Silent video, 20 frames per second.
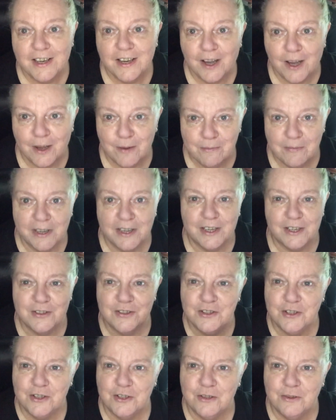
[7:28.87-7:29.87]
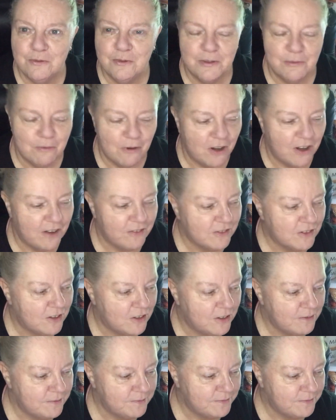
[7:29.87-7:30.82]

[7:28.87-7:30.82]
I'm making do with what I've got.